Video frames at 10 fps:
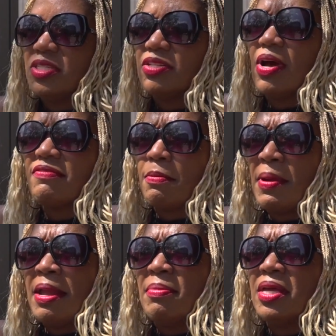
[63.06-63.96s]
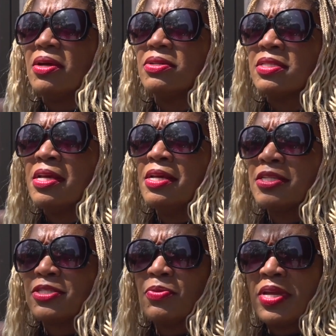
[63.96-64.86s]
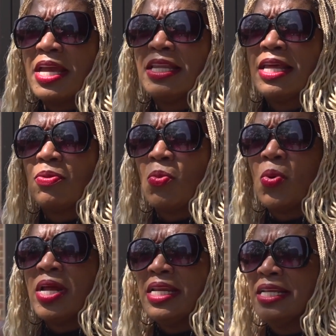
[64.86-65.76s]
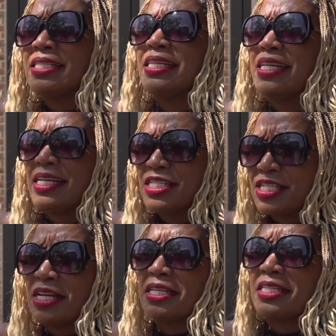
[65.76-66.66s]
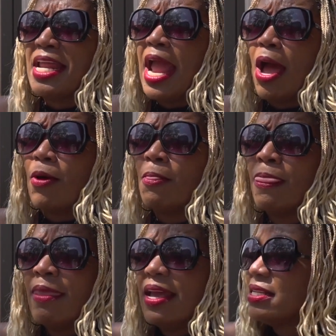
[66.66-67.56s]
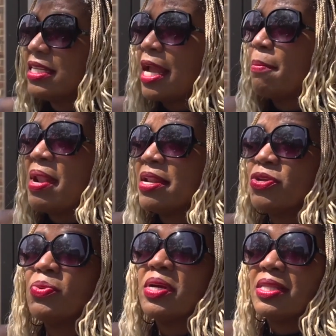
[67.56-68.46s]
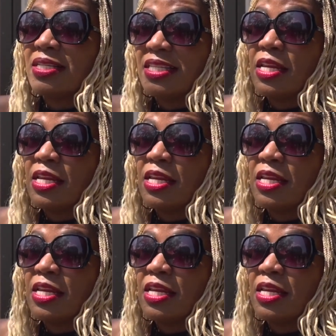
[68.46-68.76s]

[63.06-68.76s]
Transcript: still have to pay bills, so we can't let one incident shut us down and say, I'm not doing this